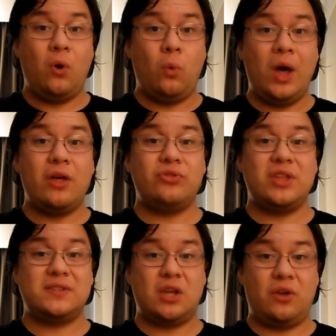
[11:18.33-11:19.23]
Well,
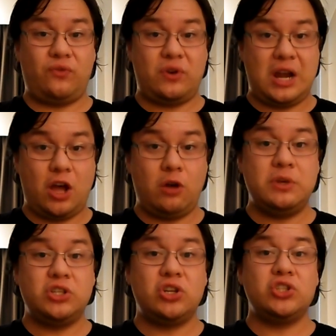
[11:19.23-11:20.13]
that's all for now.
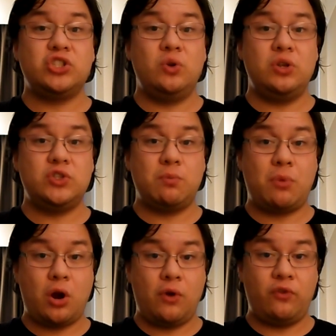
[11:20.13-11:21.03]
Be sure to tune in
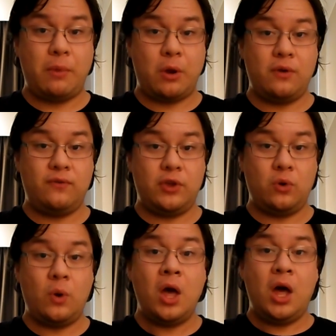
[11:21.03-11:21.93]
tomorrow for my
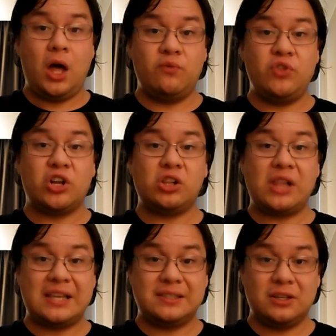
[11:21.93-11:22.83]
review of the
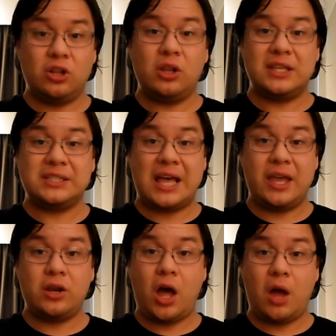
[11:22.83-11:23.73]
classical
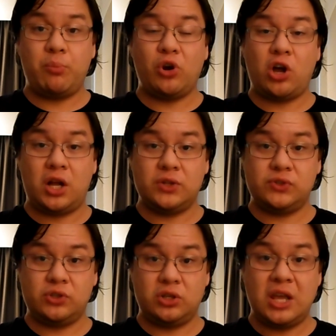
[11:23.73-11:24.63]
Italian opera
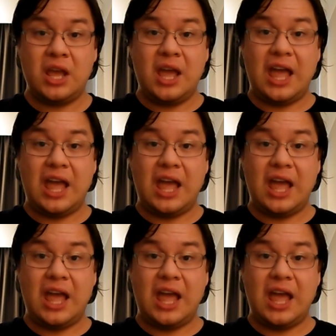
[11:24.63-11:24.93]
concert